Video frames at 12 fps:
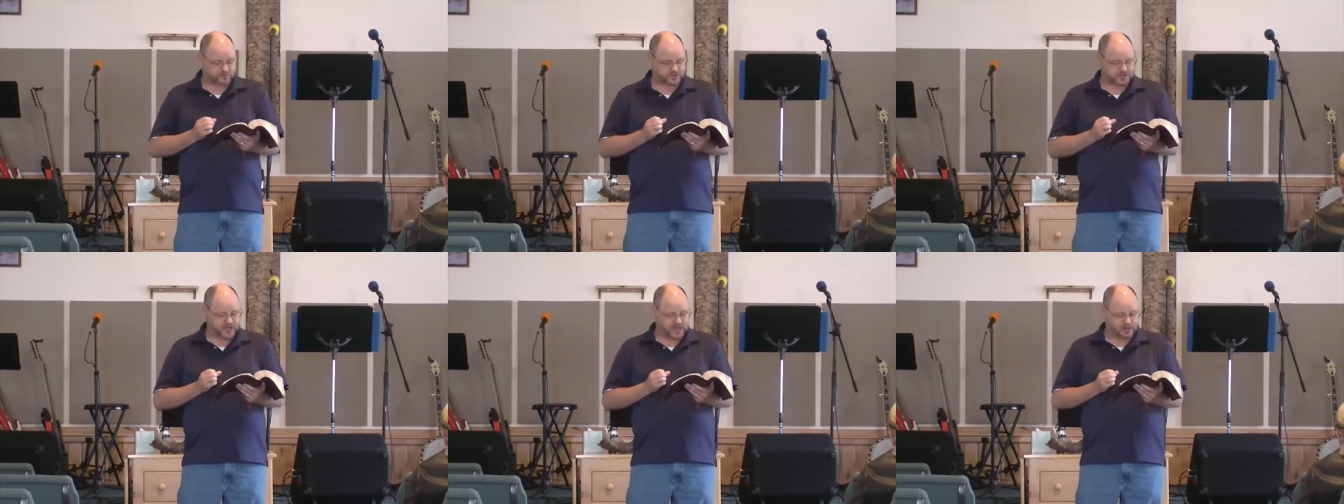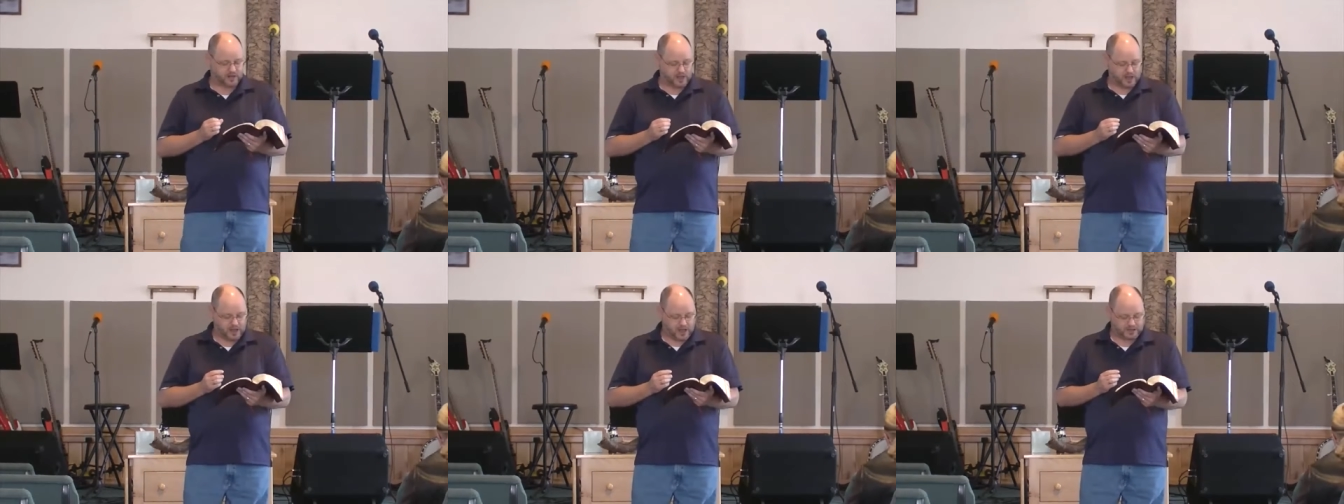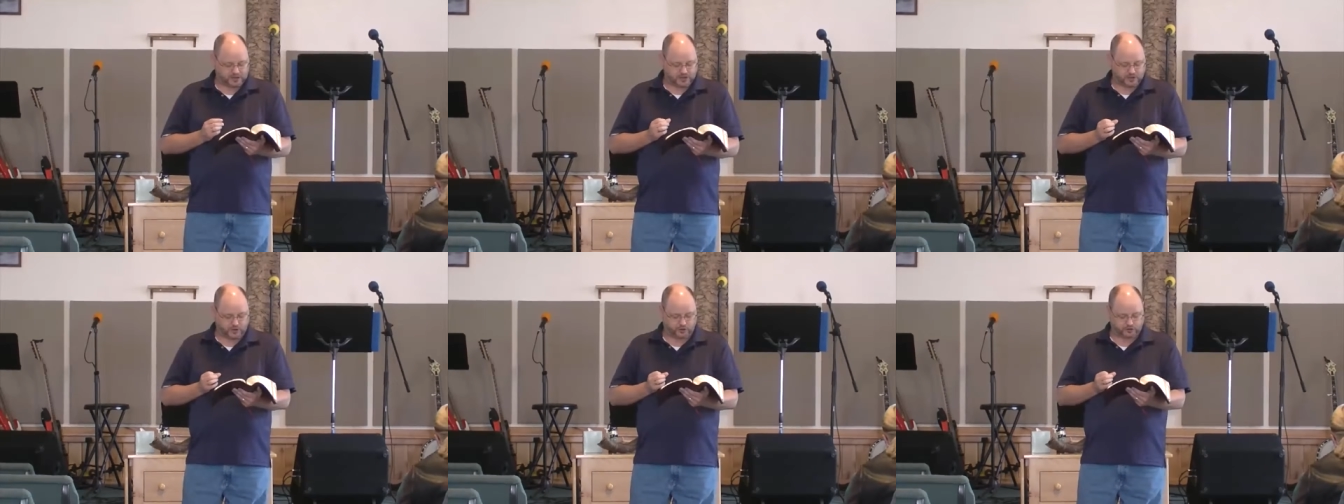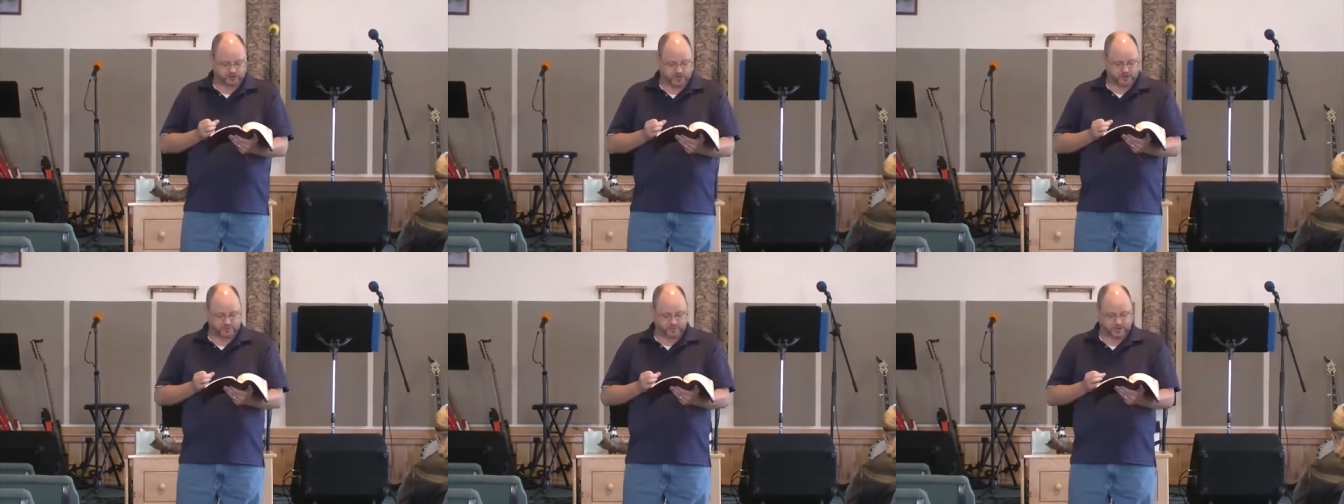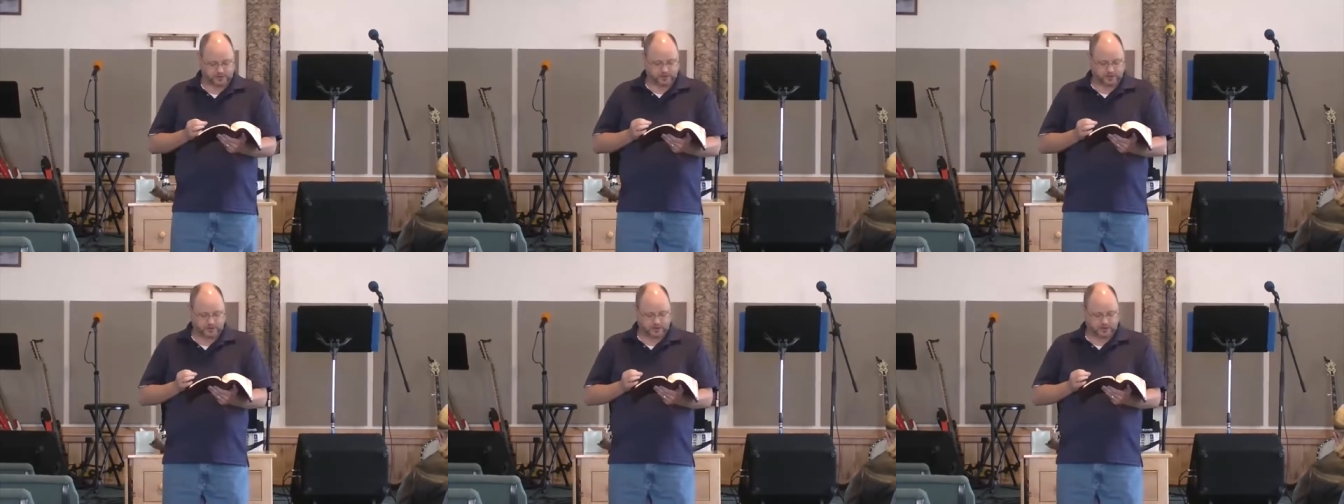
of the dead, and eternal judgment.